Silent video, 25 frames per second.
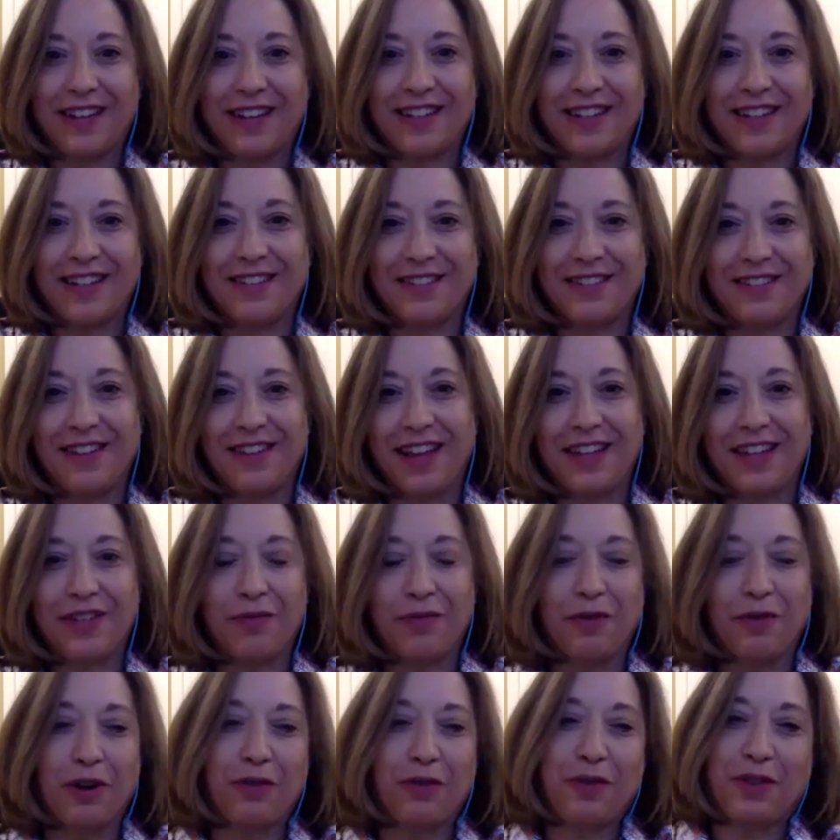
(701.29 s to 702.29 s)
to
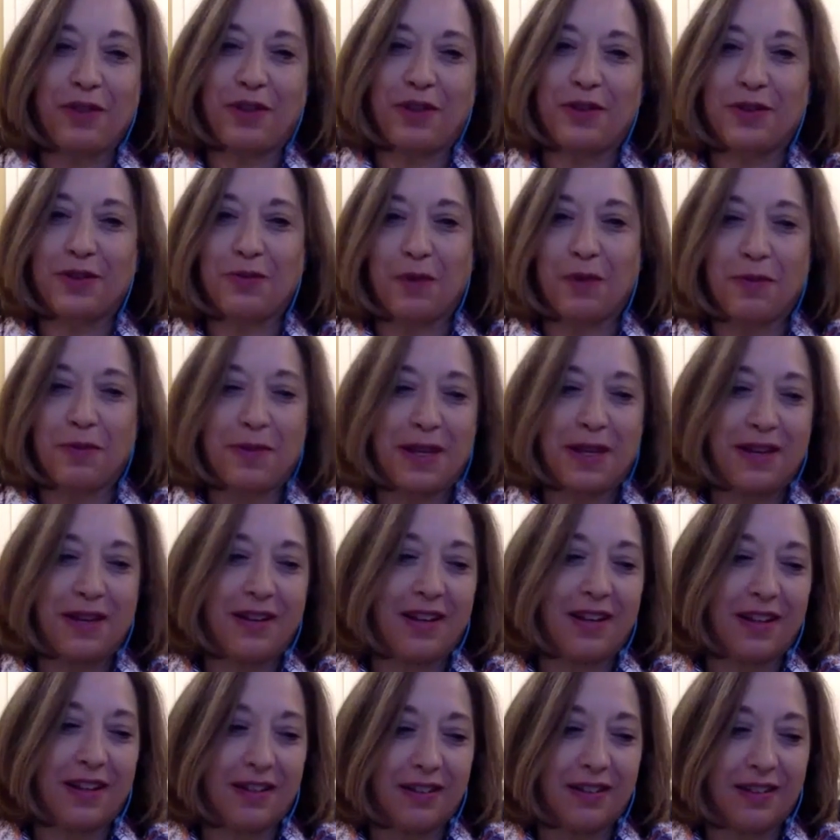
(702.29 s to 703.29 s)
work with those women
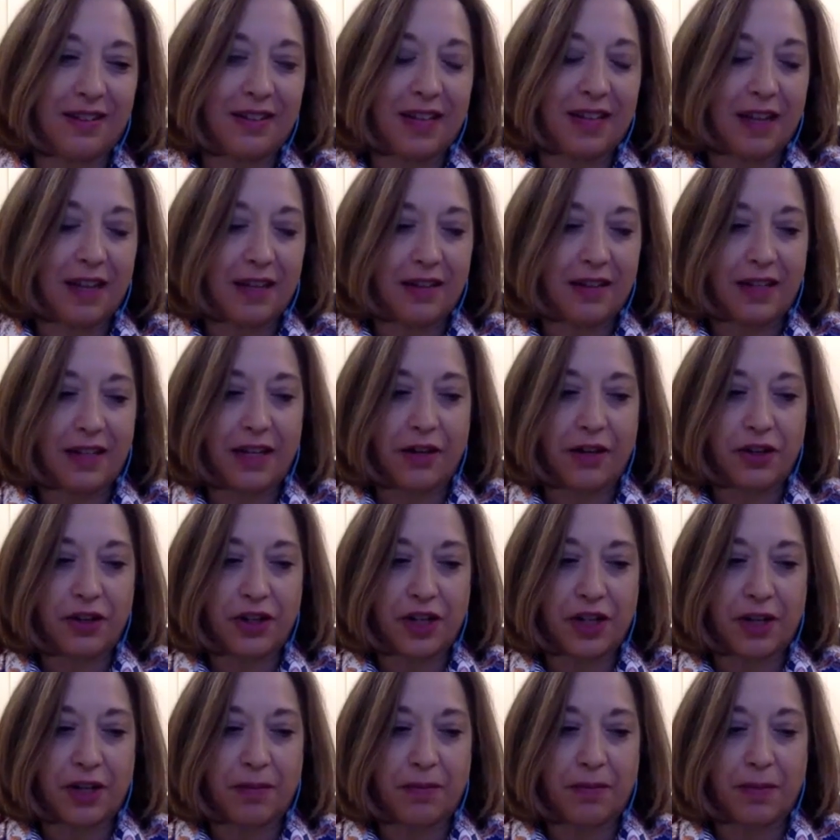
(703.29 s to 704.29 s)
in
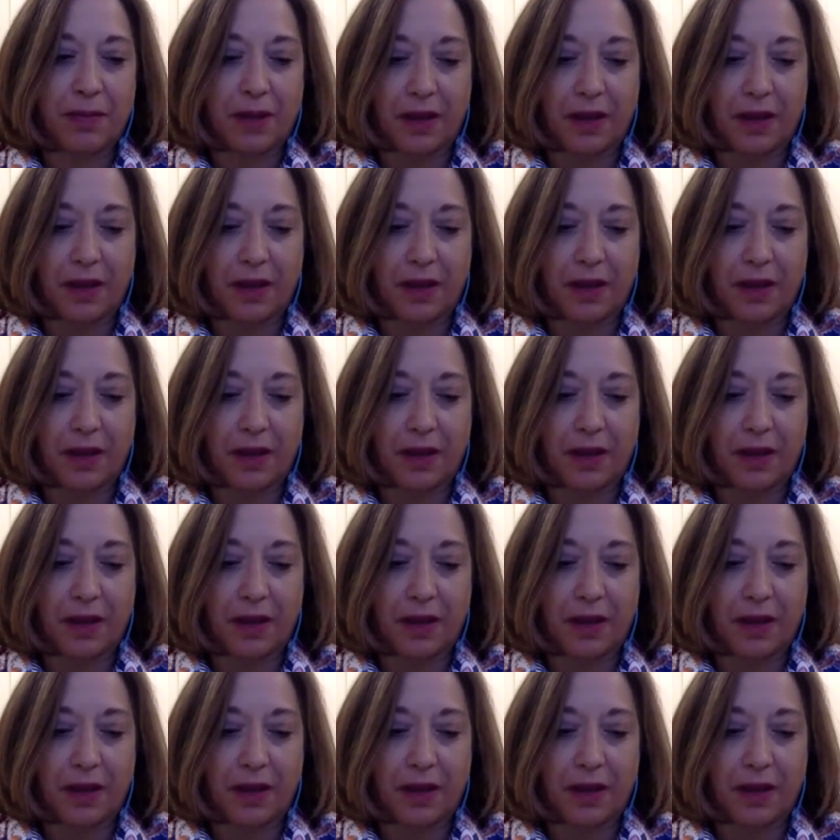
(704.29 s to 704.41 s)
leadership